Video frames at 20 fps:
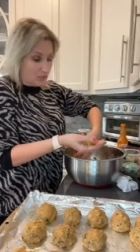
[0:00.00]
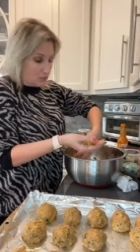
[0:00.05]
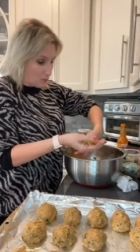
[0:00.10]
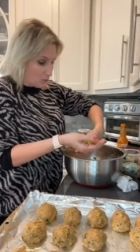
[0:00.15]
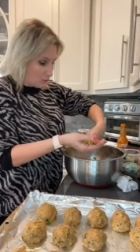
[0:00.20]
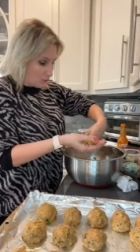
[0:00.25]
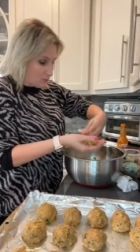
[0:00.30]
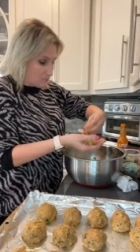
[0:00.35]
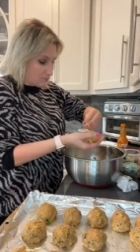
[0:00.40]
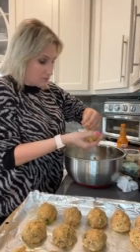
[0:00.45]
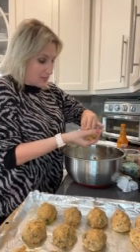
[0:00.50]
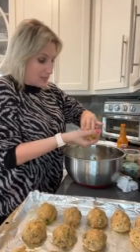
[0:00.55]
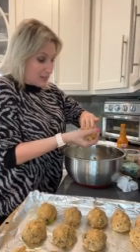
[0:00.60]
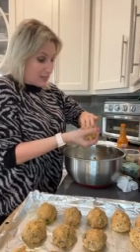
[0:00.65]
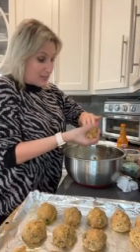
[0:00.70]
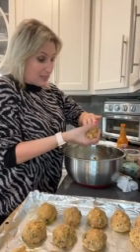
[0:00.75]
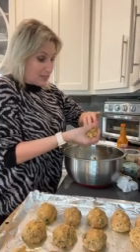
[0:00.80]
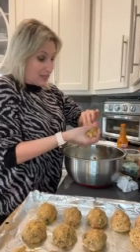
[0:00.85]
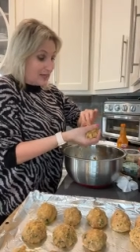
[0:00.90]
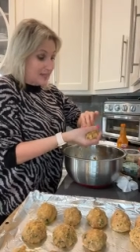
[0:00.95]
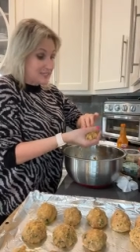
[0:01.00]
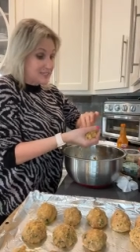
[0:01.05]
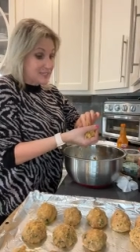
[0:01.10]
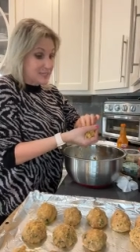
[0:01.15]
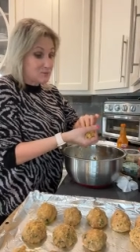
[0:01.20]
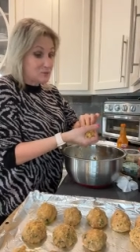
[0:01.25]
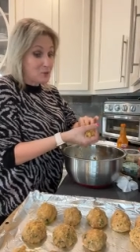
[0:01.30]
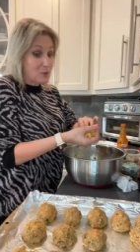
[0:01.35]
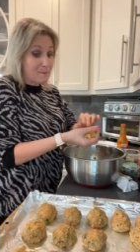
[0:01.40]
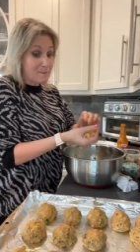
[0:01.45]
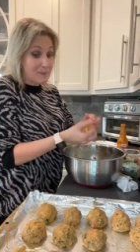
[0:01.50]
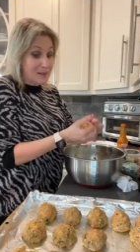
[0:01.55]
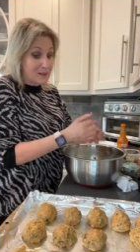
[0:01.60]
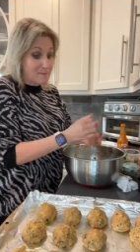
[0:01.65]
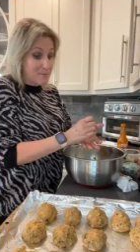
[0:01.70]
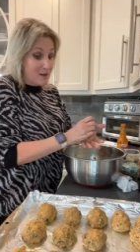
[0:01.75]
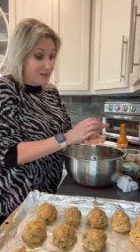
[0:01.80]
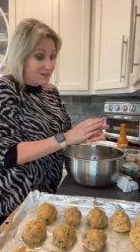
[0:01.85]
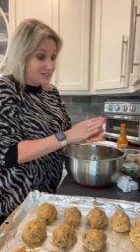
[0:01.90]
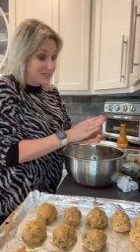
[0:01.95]
So like I said, I'm
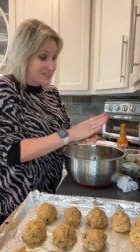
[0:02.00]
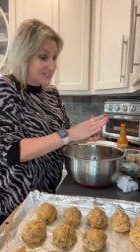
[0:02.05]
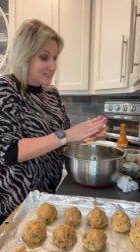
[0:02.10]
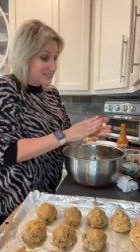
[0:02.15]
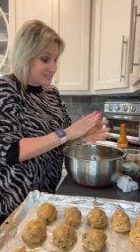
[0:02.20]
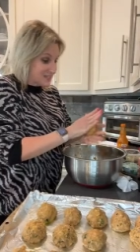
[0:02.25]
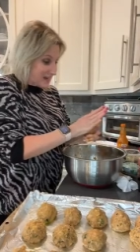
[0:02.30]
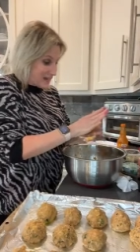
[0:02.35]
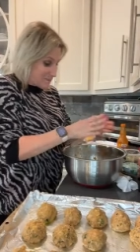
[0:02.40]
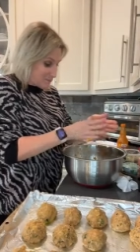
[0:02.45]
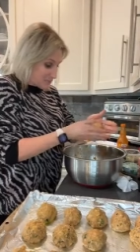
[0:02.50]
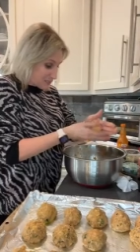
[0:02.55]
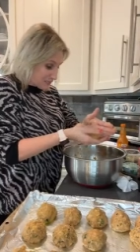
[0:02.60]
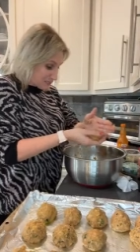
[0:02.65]
doing meatballs this time,